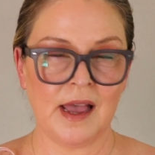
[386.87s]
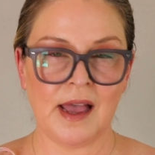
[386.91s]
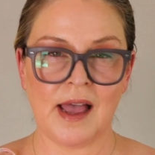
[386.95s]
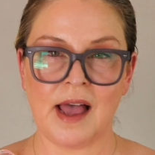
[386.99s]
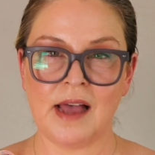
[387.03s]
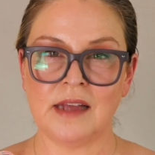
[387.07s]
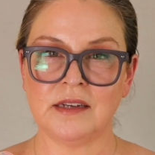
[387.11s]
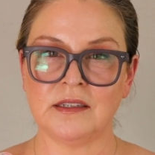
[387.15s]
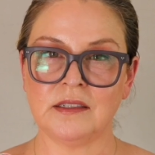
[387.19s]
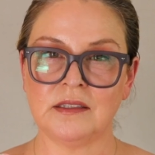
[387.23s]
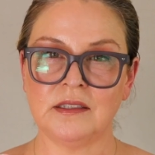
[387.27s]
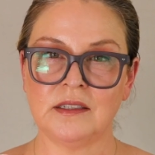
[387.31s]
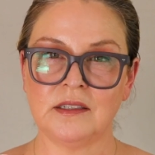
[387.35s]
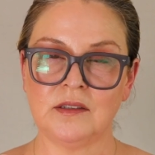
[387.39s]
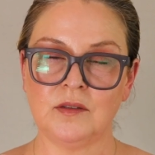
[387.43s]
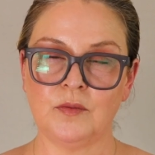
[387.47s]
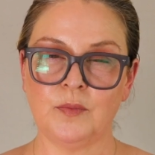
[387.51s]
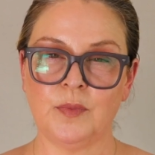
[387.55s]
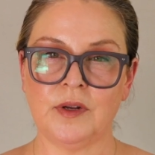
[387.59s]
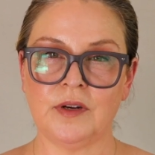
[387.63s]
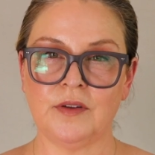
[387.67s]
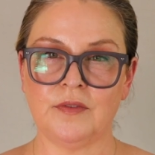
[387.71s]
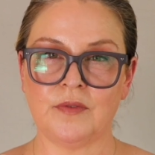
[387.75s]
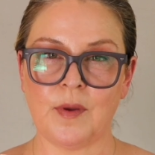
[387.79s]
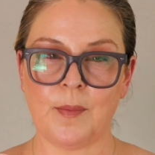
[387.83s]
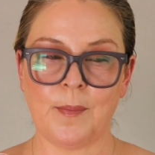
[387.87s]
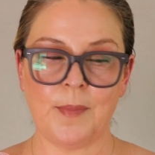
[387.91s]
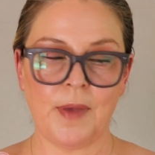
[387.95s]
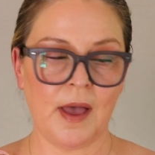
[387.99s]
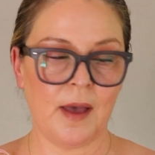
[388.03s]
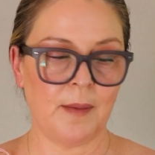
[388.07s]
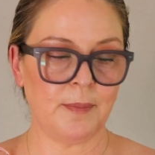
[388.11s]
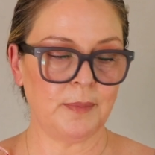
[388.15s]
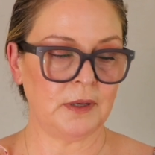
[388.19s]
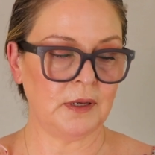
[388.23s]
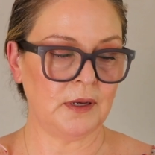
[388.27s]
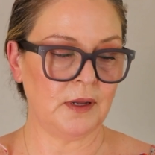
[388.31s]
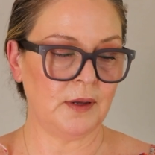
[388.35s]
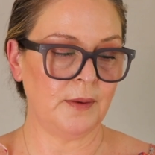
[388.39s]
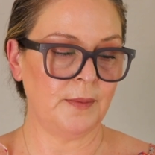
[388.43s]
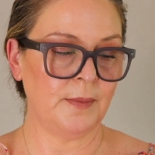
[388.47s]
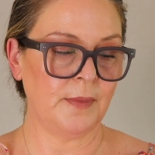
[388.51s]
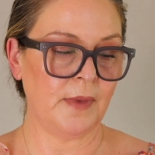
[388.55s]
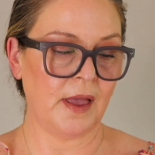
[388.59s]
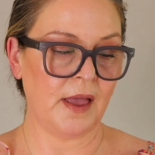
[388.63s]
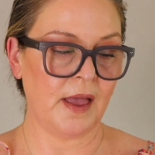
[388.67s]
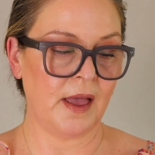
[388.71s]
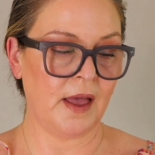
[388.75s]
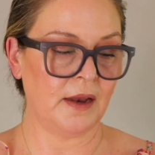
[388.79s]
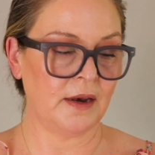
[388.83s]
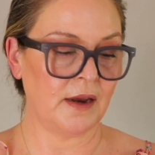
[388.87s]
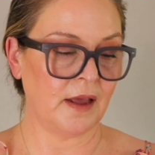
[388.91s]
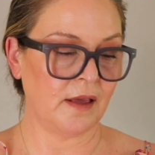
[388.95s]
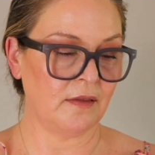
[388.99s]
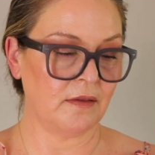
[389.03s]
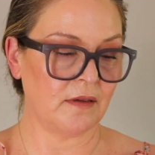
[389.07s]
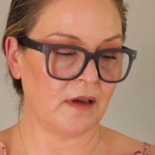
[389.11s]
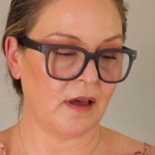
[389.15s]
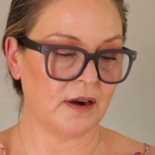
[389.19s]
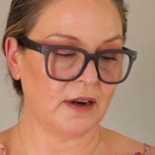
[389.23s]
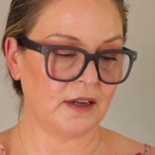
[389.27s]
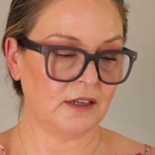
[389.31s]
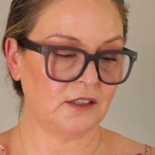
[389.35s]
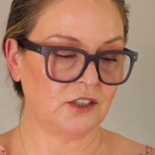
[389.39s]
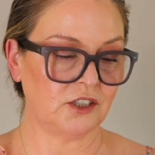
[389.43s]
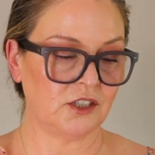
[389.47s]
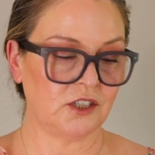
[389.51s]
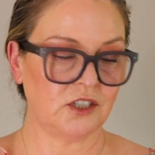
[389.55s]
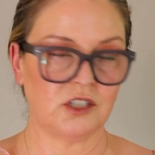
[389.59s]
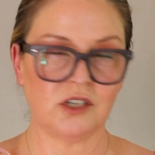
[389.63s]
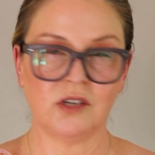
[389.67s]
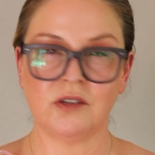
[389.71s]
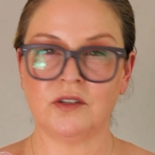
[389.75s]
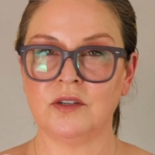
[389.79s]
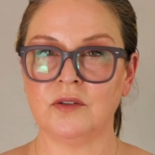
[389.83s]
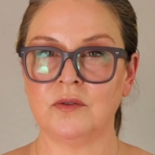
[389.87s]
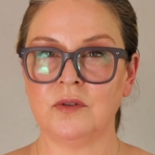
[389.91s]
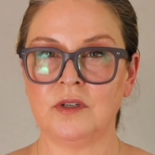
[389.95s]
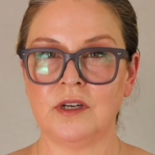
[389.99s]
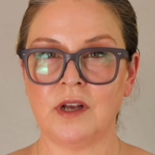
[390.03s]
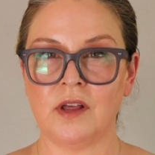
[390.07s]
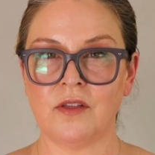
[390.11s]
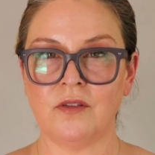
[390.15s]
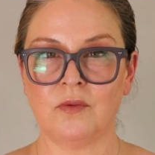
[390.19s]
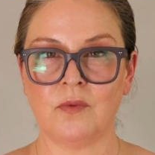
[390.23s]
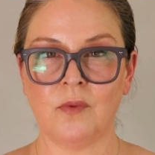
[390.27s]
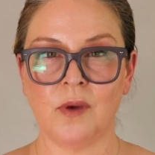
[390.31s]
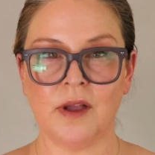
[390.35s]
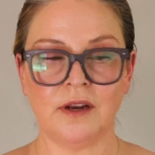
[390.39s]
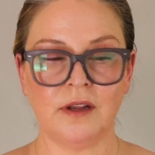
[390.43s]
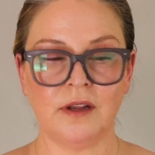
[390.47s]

and a little bit of a peplum, and I thought I'd just show you another way